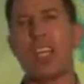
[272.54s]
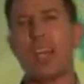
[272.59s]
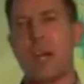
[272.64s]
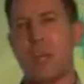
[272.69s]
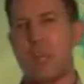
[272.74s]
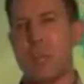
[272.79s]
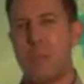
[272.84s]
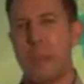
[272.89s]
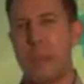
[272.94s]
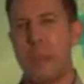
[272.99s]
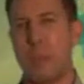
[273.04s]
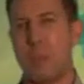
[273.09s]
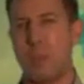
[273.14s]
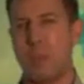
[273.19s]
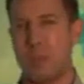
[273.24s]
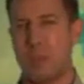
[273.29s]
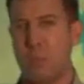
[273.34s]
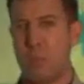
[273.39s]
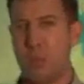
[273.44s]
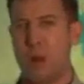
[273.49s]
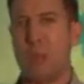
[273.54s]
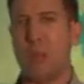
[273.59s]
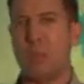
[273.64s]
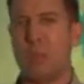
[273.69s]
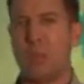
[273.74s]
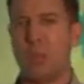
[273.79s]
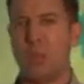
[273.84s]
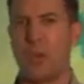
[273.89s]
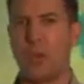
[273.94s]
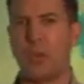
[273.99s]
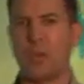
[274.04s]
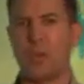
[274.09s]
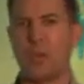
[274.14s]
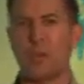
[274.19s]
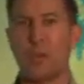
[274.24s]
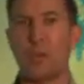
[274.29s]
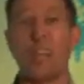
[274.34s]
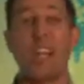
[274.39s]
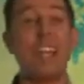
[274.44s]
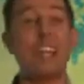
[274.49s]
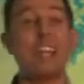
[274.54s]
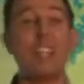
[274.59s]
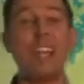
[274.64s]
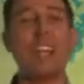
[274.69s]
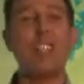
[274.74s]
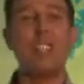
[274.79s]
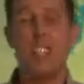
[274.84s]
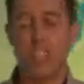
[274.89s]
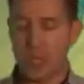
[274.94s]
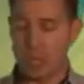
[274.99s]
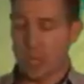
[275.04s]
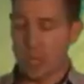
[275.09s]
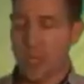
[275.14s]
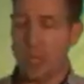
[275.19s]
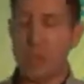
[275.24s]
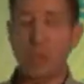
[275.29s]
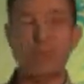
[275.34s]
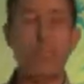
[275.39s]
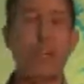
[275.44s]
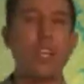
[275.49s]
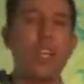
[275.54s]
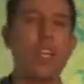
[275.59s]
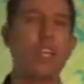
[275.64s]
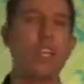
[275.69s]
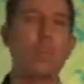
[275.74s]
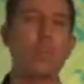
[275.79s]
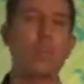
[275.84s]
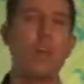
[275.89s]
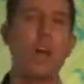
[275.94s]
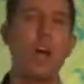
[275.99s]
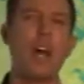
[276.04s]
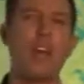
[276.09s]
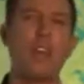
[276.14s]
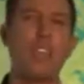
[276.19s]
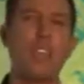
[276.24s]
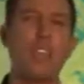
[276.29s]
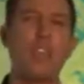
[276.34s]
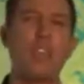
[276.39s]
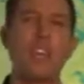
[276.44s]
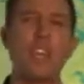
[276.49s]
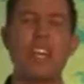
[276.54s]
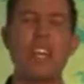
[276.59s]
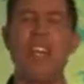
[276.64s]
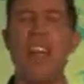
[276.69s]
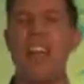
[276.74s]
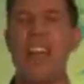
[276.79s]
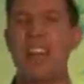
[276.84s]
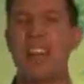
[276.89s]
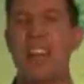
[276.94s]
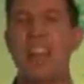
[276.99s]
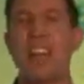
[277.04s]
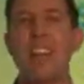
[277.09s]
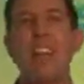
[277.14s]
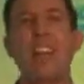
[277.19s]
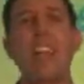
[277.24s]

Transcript: it a medical breakthrough. Essentially, when you drink this product every day,